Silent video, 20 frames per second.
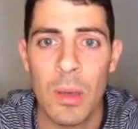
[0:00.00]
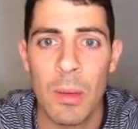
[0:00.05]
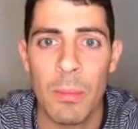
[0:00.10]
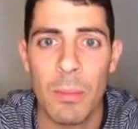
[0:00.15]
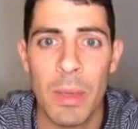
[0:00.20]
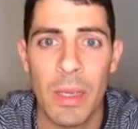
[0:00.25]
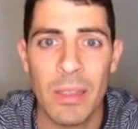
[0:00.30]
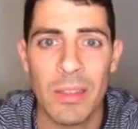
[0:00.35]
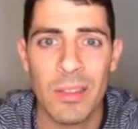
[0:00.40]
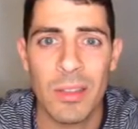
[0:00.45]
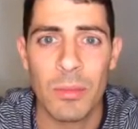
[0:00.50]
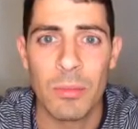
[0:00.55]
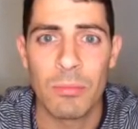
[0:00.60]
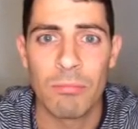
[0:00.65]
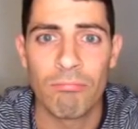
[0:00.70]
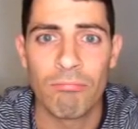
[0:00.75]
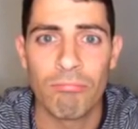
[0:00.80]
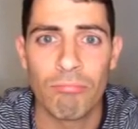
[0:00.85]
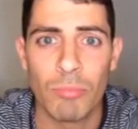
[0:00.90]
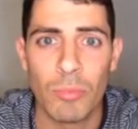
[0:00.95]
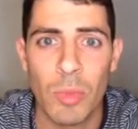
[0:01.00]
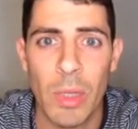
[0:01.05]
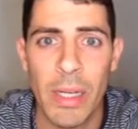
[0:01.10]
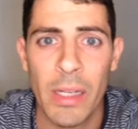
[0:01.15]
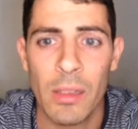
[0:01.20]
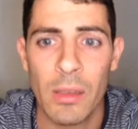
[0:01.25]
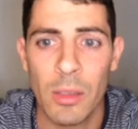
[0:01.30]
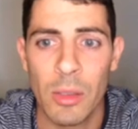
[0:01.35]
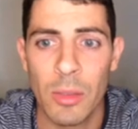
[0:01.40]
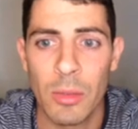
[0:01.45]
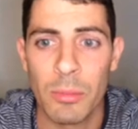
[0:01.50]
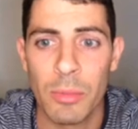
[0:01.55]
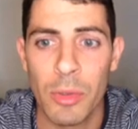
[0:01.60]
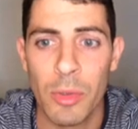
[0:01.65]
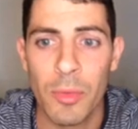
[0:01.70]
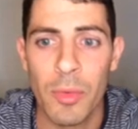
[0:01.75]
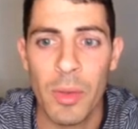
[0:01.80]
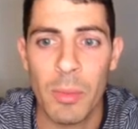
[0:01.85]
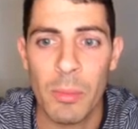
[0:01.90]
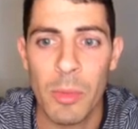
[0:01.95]
make some regular
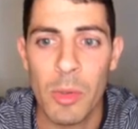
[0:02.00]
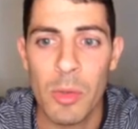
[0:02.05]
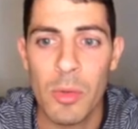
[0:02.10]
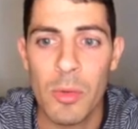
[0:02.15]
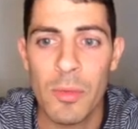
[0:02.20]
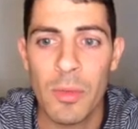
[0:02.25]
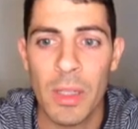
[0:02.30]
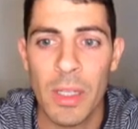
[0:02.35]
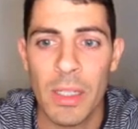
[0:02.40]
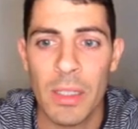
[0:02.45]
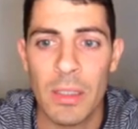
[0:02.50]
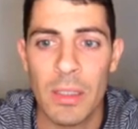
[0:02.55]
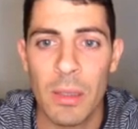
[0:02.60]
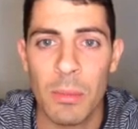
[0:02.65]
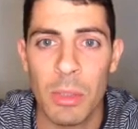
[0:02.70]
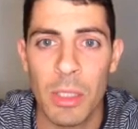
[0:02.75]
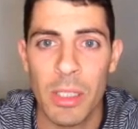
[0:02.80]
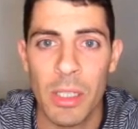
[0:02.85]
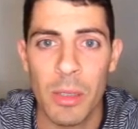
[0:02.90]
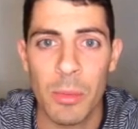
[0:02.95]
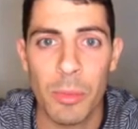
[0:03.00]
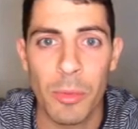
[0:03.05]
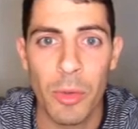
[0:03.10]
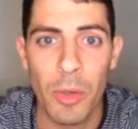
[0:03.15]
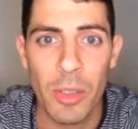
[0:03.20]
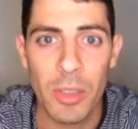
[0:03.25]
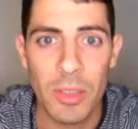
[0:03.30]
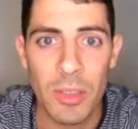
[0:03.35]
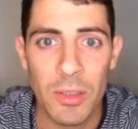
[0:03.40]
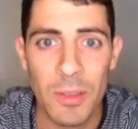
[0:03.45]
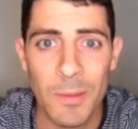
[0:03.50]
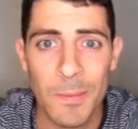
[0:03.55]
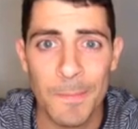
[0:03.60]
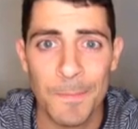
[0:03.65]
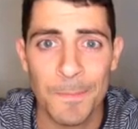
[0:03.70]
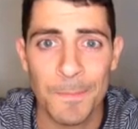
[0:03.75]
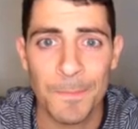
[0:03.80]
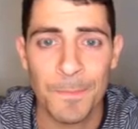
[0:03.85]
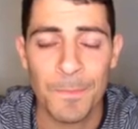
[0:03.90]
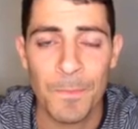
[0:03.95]
improving move, like doubling up rooks,
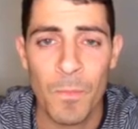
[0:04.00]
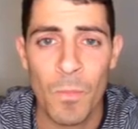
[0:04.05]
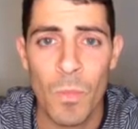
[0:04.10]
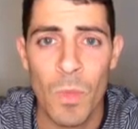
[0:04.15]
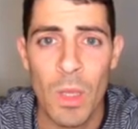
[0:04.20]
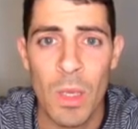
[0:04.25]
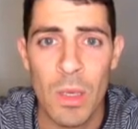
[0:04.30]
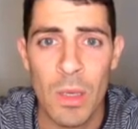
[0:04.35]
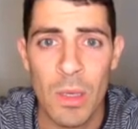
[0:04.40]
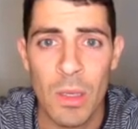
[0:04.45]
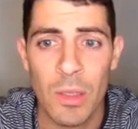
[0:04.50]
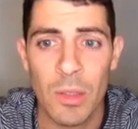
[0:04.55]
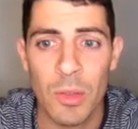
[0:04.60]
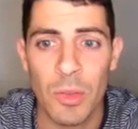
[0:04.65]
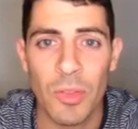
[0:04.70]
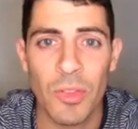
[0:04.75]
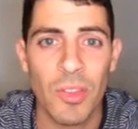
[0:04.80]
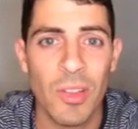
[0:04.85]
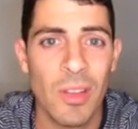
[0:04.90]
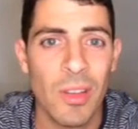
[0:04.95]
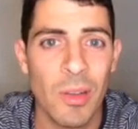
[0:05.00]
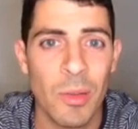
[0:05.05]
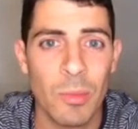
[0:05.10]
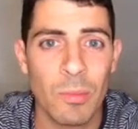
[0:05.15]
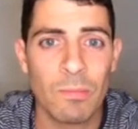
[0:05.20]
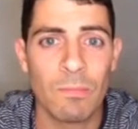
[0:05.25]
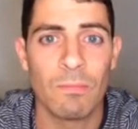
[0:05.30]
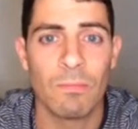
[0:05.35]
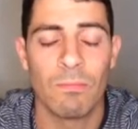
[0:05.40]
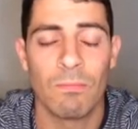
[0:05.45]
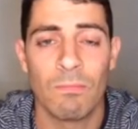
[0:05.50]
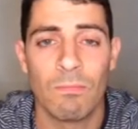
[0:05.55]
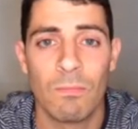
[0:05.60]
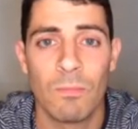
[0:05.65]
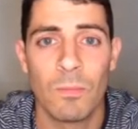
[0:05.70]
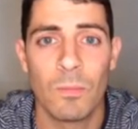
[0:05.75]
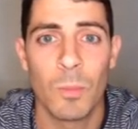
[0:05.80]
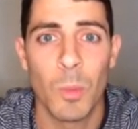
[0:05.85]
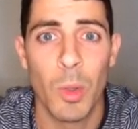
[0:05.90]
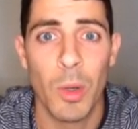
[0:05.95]
you'll see that
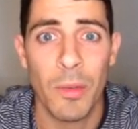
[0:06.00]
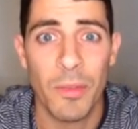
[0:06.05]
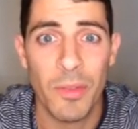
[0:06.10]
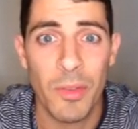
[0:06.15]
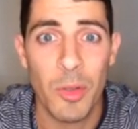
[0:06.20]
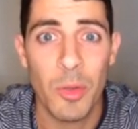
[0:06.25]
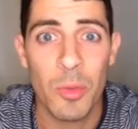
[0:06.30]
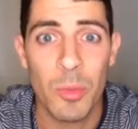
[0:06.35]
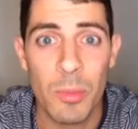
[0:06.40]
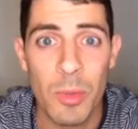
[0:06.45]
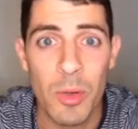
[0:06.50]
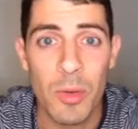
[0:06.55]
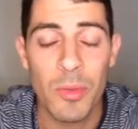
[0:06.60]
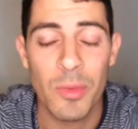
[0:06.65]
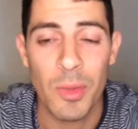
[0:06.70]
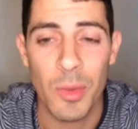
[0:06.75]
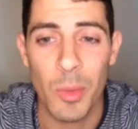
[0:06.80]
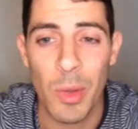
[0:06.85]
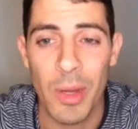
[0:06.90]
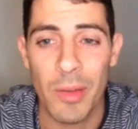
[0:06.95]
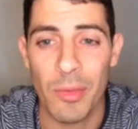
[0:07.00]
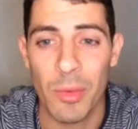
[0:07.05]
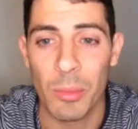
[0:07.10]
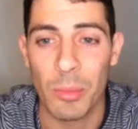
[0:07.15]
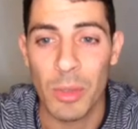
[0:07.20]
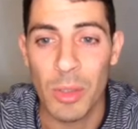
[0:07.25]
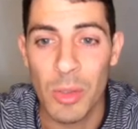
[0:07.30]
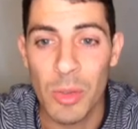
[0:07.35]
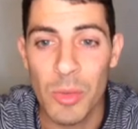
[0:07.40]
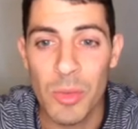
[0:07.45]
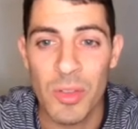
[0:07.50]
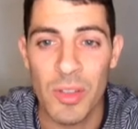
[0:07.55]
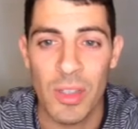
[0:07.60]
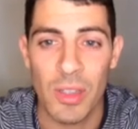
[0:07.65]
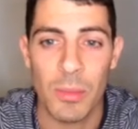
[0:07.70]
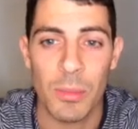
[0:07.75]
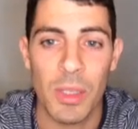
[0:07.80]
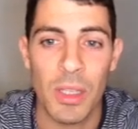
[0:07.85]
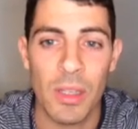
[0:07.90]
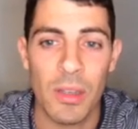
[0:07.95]
we're a few moves away from
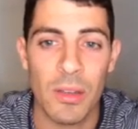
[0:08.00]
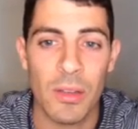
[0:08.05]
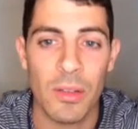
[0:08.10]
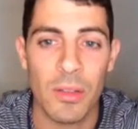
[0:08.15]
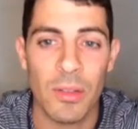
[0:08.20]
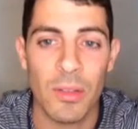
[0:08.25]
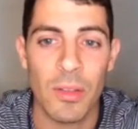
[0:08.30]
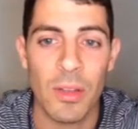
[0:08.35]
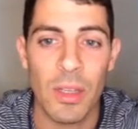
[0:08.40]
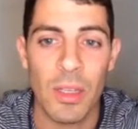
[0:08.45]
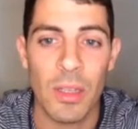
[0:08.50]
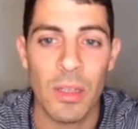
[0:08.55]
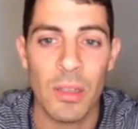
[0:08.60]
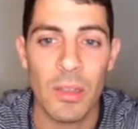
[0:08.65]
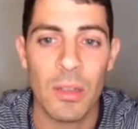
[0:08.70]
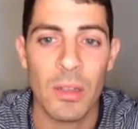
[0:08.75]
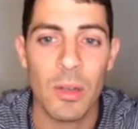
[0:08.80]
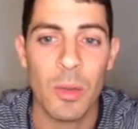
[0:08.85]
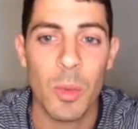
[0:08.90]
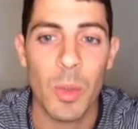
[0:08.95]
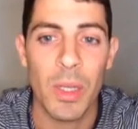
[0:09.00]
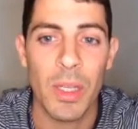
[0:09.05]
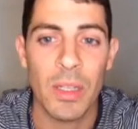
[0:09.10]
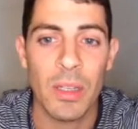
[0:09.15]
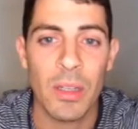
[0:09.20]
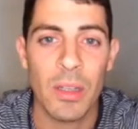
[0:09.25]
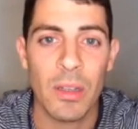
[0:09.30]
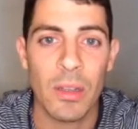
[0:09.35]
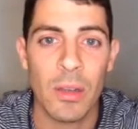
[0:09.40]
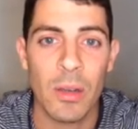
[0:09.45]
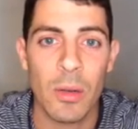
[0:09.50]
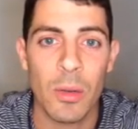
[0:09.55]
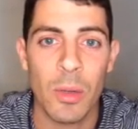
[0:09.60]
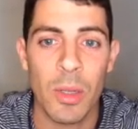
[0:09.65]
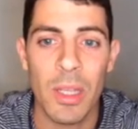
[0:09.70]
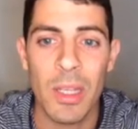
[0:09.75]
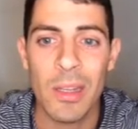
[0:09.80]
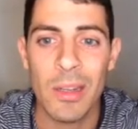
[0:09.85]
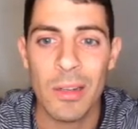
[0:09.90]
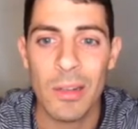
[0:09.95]
losing because the queen can go
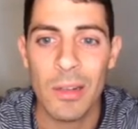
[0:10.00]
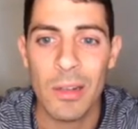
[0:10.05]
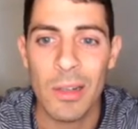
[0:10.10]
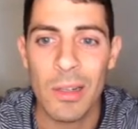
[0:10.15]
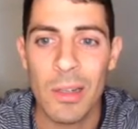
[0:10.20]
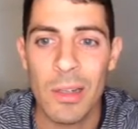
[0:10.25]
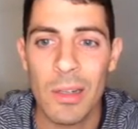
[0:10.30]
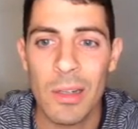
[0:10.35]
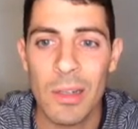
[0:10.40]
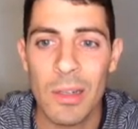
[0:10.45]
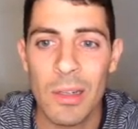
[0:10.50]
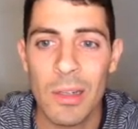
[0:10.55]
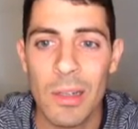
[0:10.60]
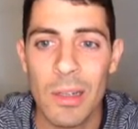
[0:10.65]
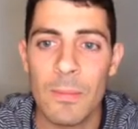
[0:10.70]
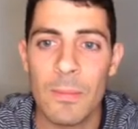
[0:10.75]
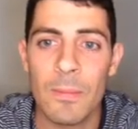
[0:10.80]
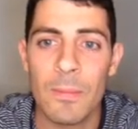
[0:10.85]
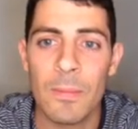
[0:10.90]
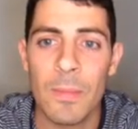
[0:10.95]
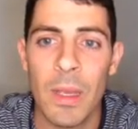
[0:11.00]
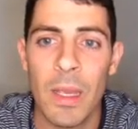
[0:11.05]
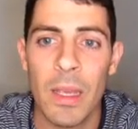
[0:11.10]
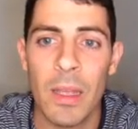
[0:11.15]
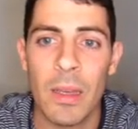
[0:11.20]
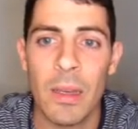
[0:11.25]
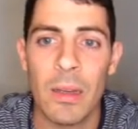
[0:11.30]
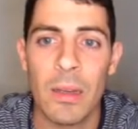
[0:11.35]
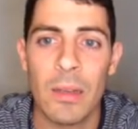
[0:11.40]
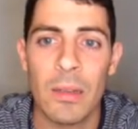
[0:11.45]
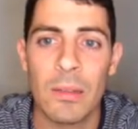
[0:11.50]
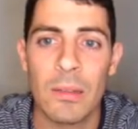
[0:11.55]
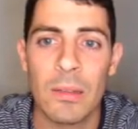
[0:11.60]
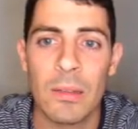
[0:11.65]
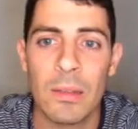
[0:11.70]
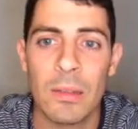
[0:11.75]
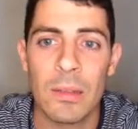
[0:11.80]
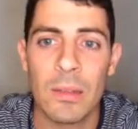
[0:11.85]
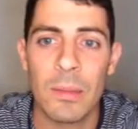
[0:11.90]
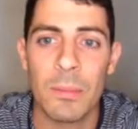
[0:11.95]
here, and
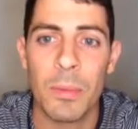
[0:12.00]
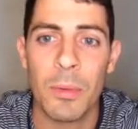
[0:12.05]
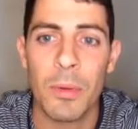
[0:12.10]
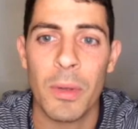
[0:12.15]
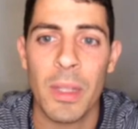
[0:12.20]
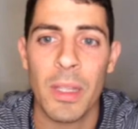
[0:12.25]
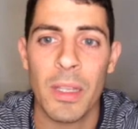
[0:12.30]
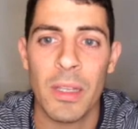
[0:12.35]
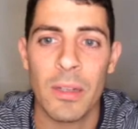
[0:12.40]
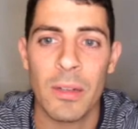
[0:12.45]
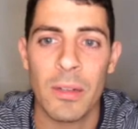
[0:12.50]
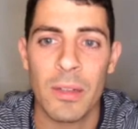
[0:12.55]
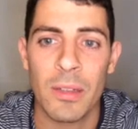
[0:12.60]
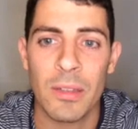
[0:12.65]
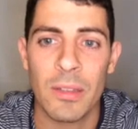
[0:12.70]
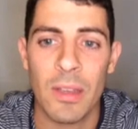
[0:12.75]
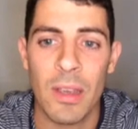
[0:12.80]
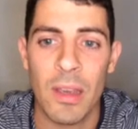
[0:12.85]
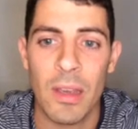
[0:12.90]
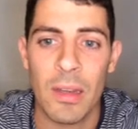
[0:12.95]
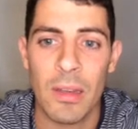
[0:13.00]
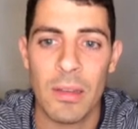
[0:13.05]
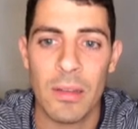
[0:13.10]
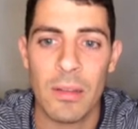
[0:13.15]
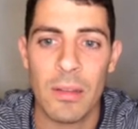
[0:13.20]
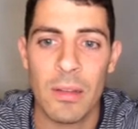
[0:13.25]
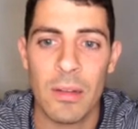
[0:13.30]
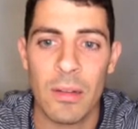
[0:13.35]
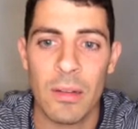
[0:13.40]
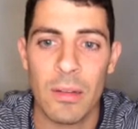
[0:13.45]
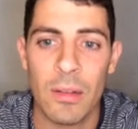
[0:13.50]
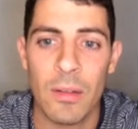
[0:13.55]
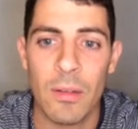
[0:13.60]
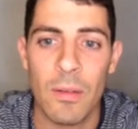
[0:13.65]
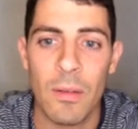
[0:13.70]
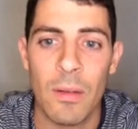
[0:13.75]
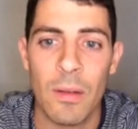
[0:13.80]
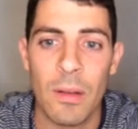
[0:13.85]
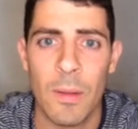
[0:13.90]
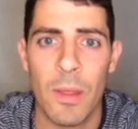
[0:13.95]
the point here is that they're
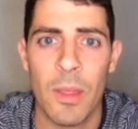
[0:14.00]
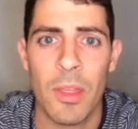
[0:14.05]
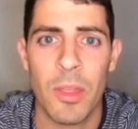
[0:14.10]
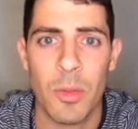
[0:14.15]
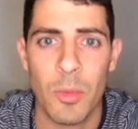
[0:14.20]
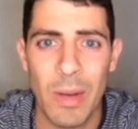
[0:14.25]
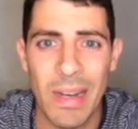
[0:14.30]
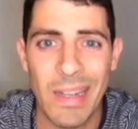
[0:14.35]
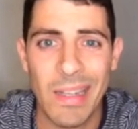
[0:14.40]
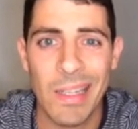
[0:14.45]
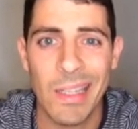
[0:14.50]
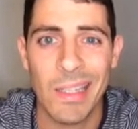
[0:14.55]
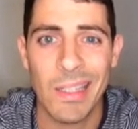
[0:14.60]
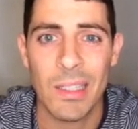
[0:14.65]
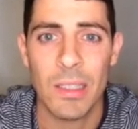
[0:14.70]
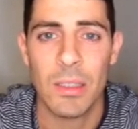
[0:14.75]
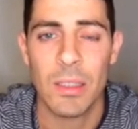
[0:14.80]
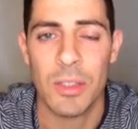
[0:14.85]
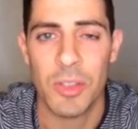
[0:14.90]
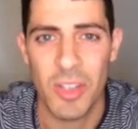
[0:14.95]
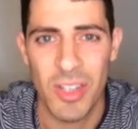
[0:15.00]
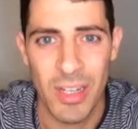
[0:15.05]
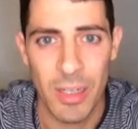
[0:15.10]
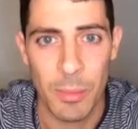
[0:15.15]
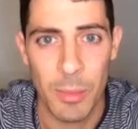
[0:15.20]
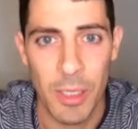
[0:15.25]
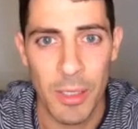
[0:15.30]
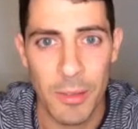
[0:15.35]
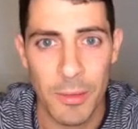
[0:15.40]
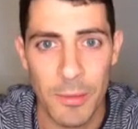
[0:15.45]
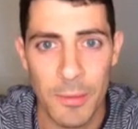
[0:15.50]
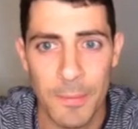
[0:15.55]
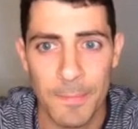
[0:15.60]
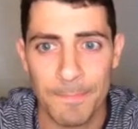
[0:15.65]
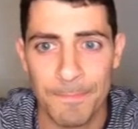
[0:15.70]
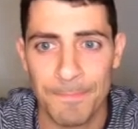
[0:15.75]
threatening to checkmate us.